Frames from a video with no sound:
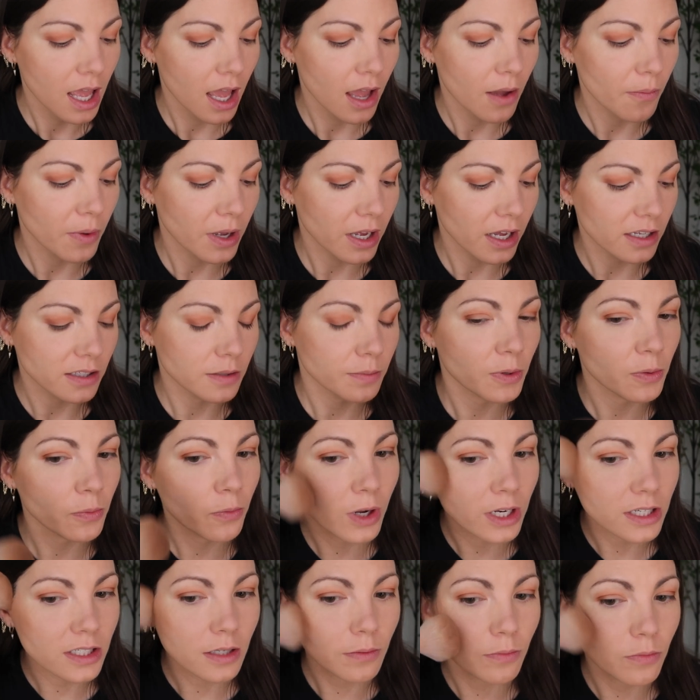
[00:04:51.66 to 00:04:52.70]
and my husband
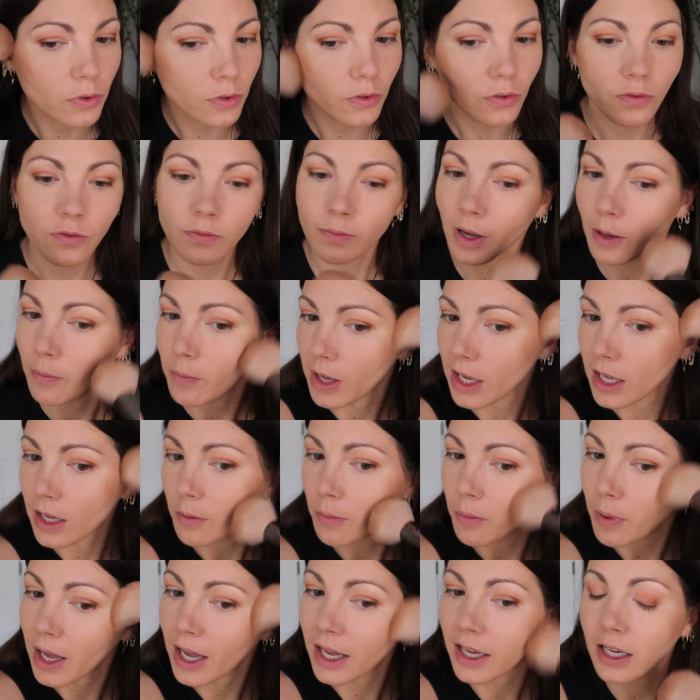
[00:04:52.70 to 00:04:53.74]
went to move my
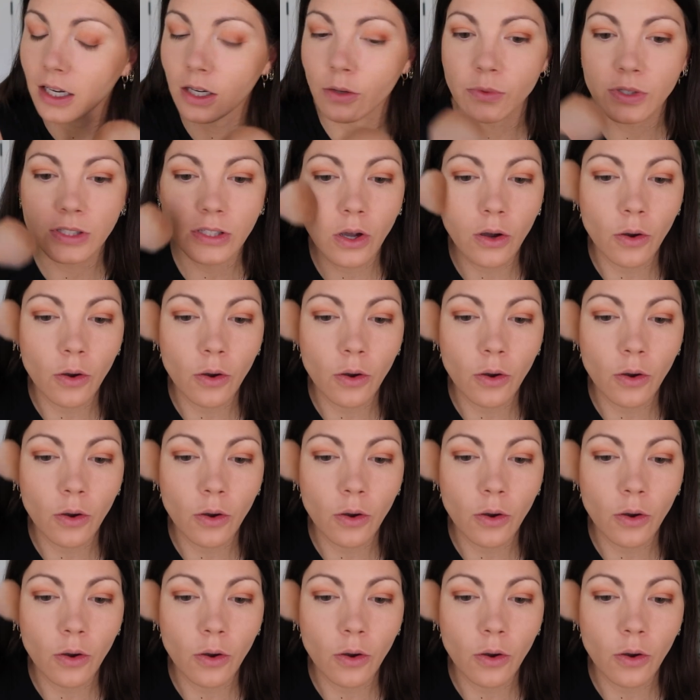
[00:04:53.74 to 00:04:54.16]
makeup bag and it was